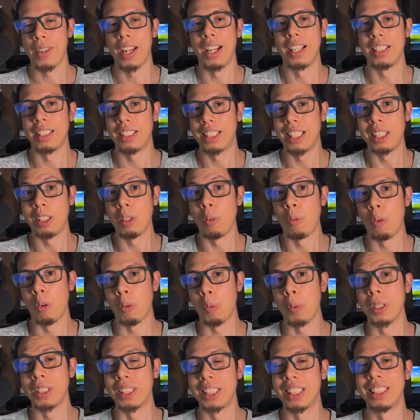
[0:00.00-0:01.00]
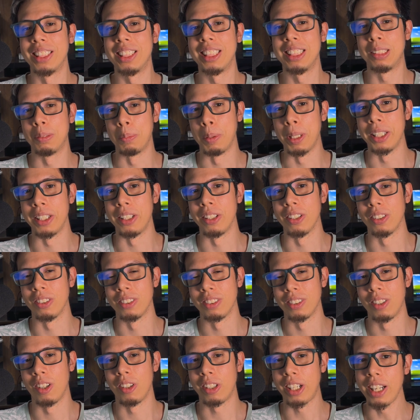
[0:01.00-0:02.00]
And thank you for watching this video.
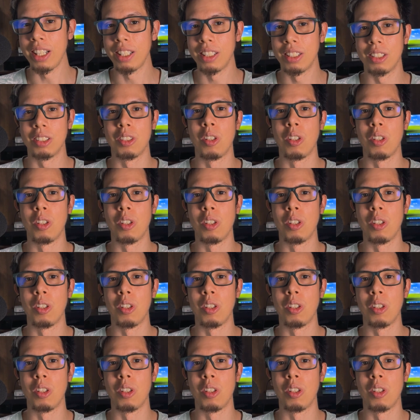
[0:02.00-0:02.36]
Okay, go